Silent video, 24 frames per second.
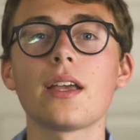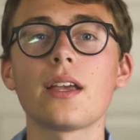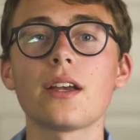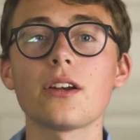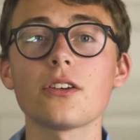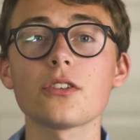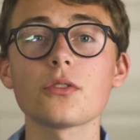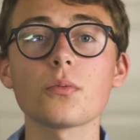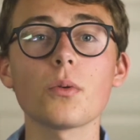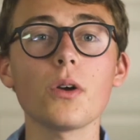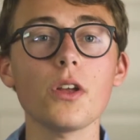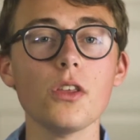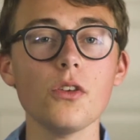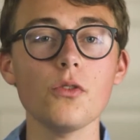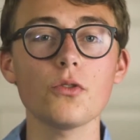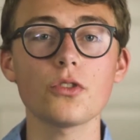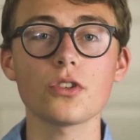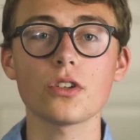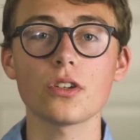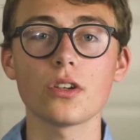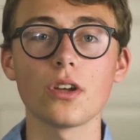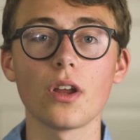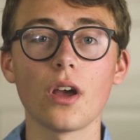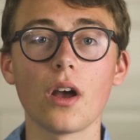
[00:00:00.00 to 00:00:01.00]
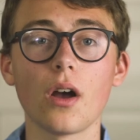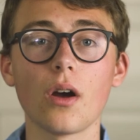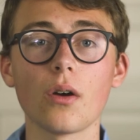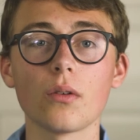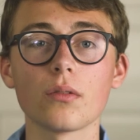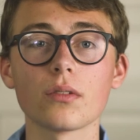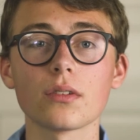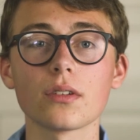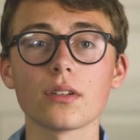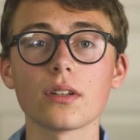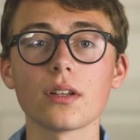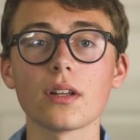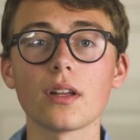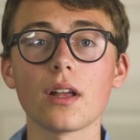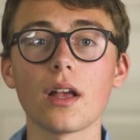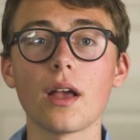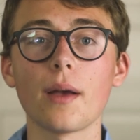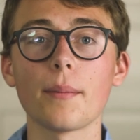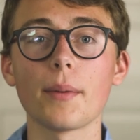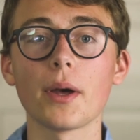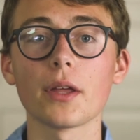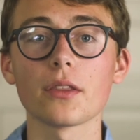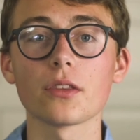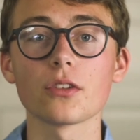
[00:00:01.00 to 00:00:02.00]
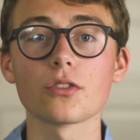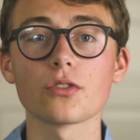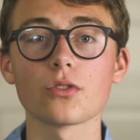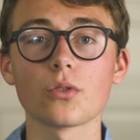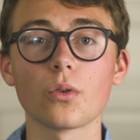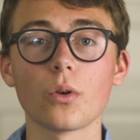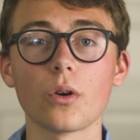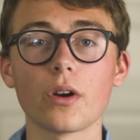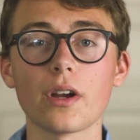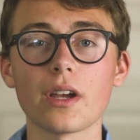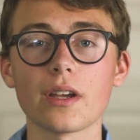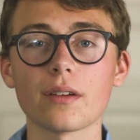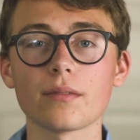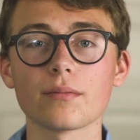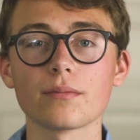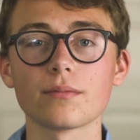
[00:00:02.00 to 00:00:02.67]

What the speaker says: Here's what you should know about the story.